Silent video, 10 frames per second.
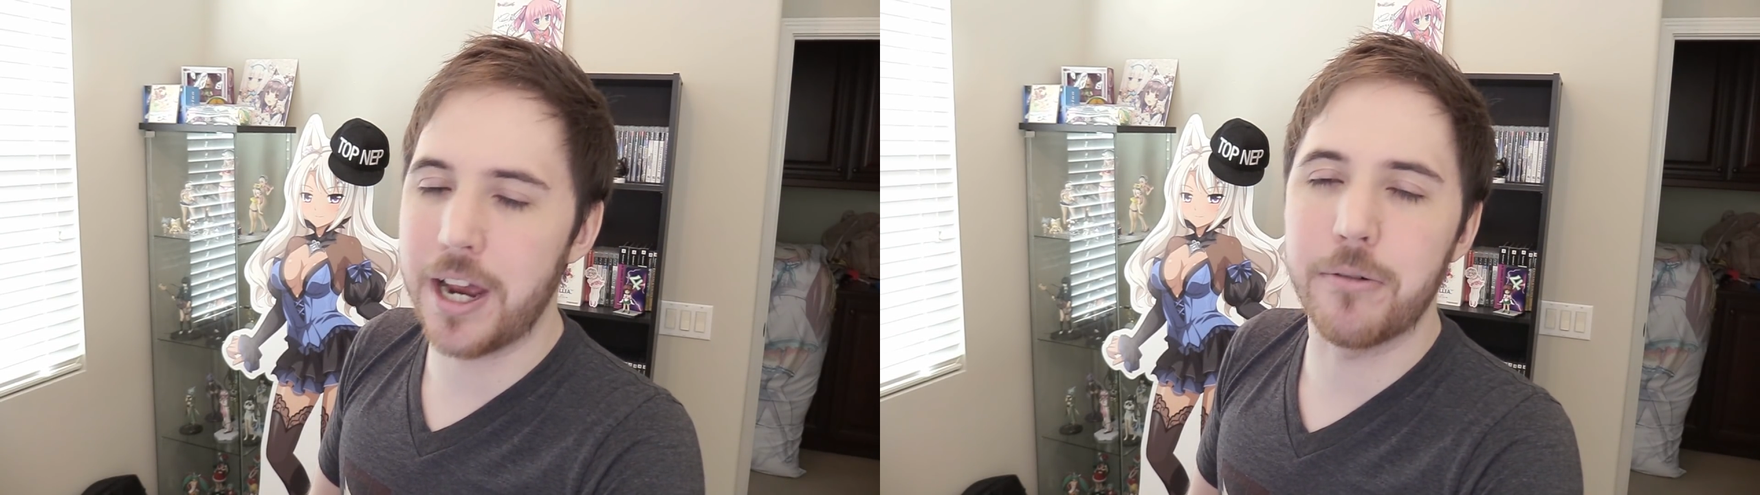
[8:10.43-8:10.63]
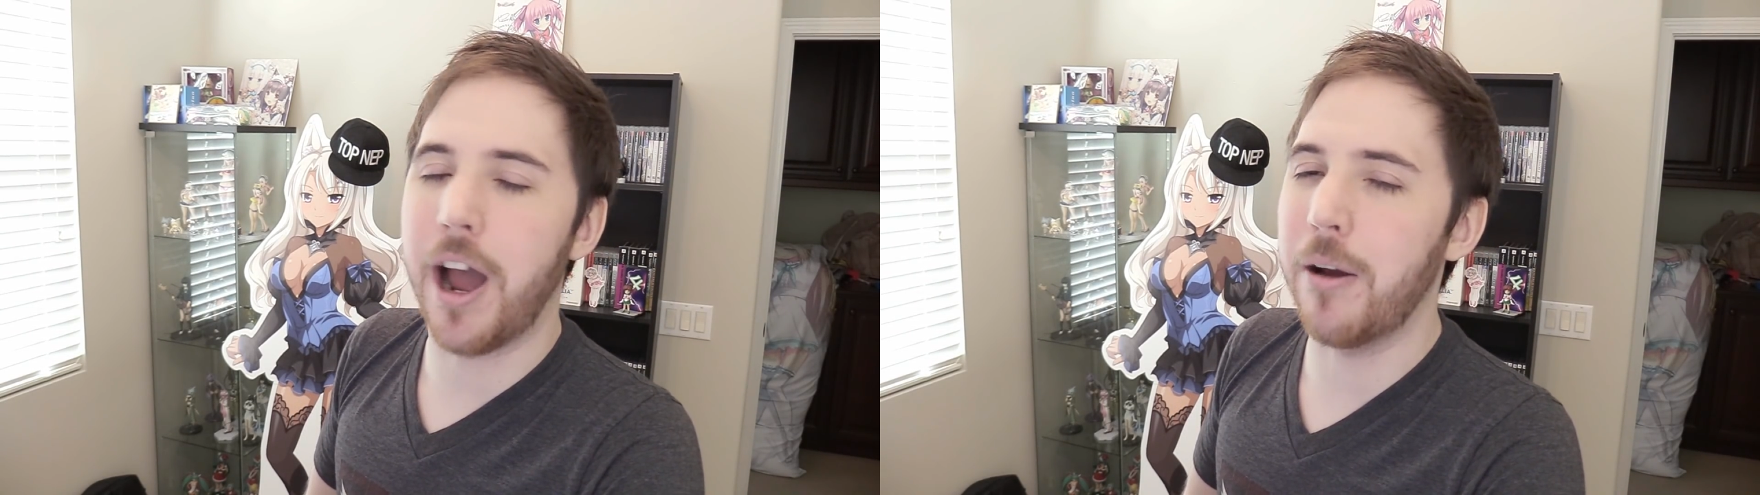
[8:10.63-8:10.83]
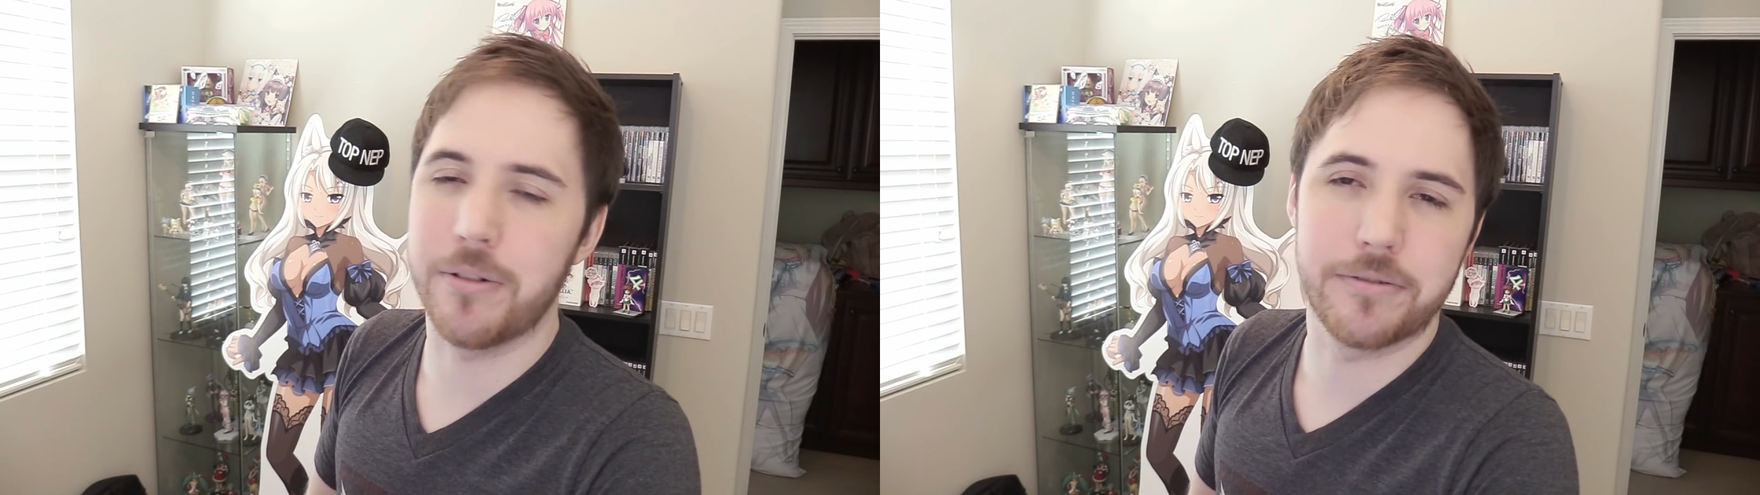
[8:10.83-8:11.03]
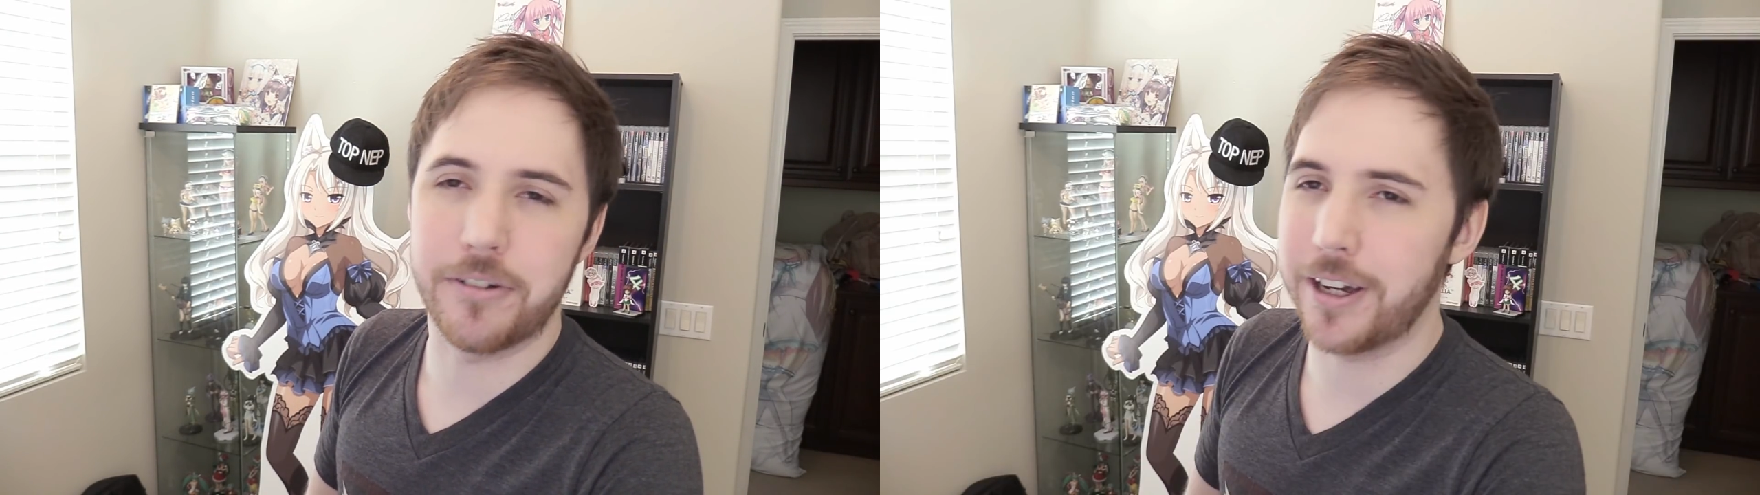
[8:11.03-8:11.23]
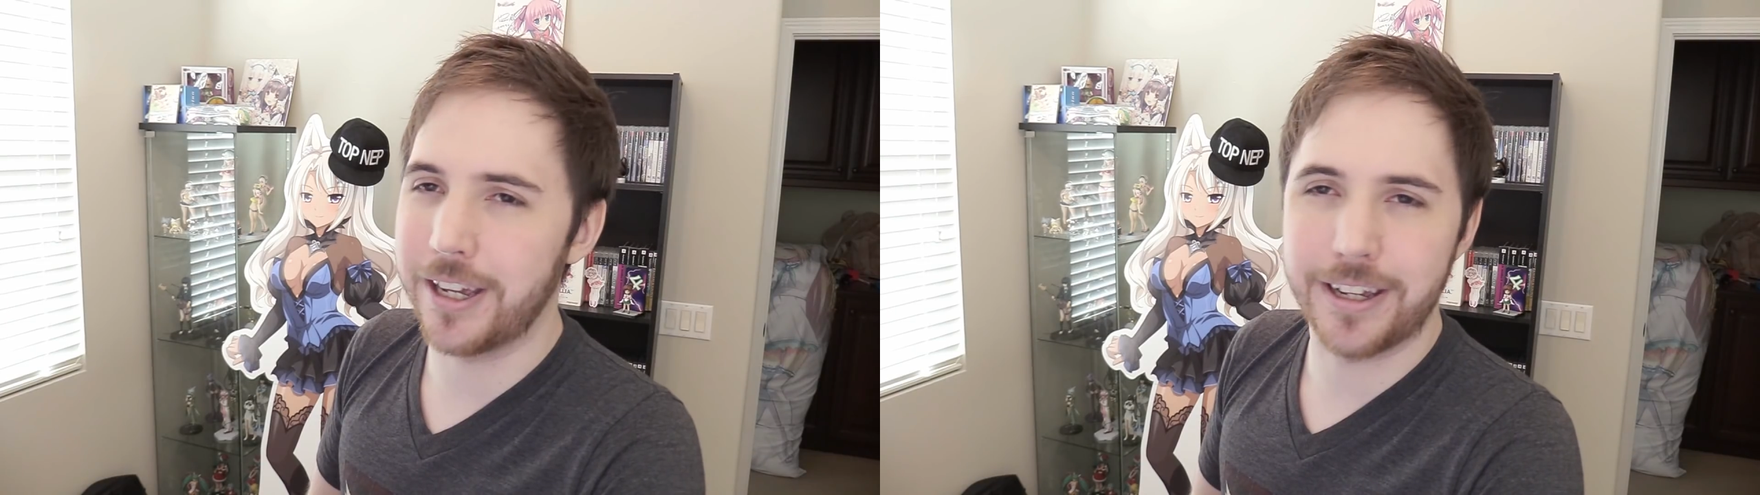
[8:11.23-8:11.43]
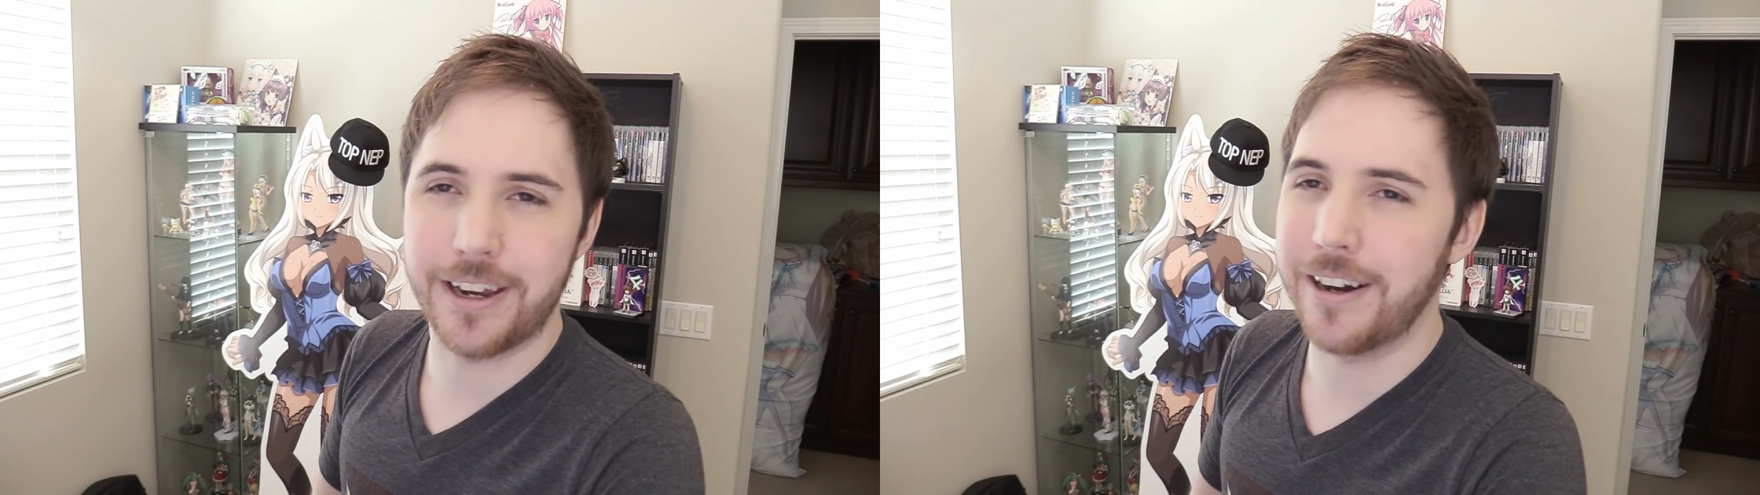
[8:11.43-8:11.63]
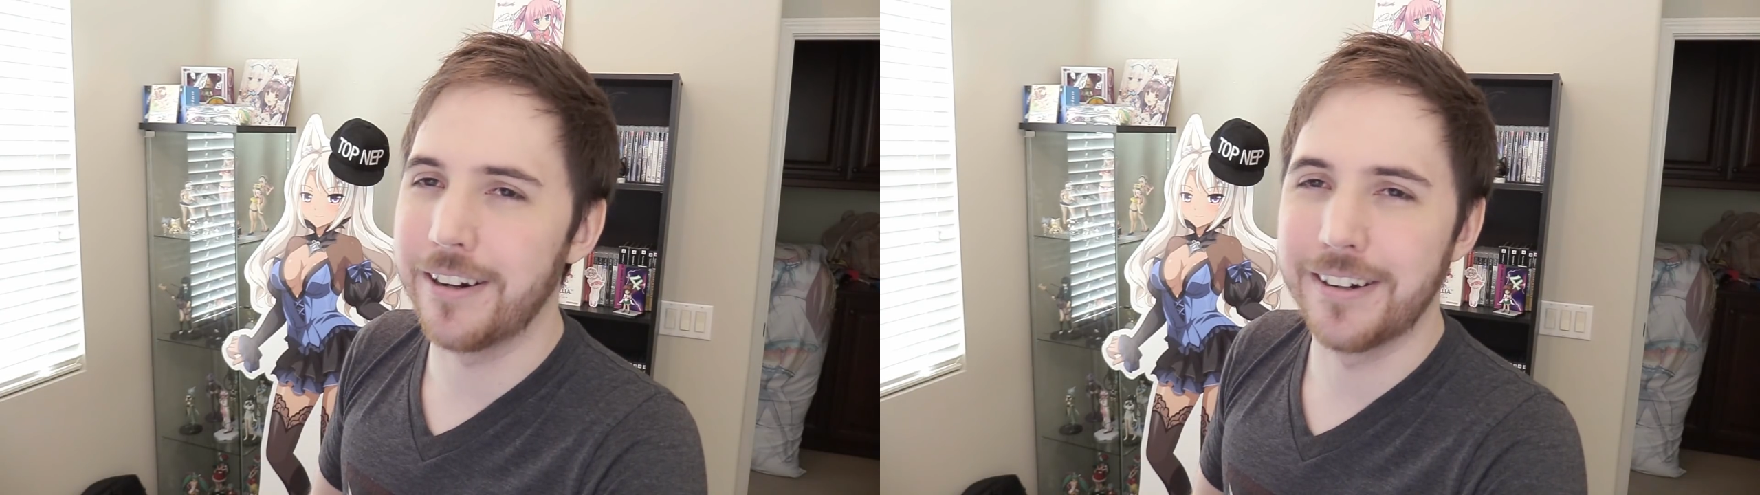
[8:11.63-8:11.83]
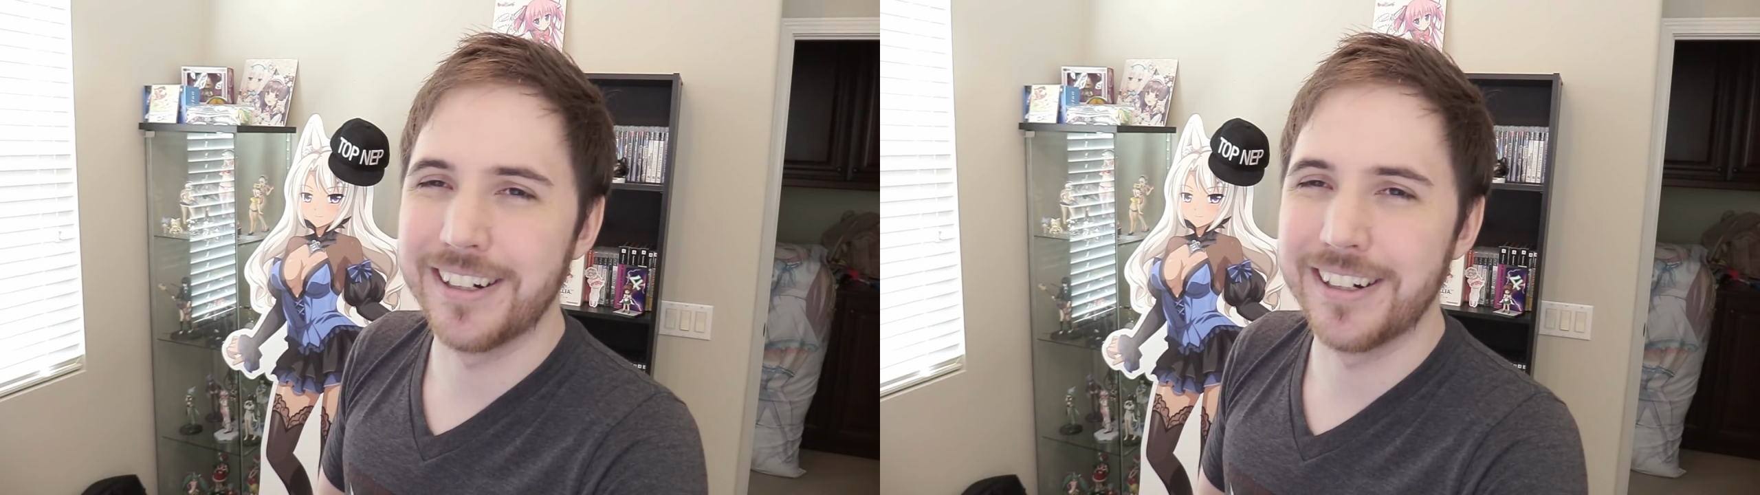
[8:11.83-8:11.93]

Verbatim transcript: I, I wouldn't fucking care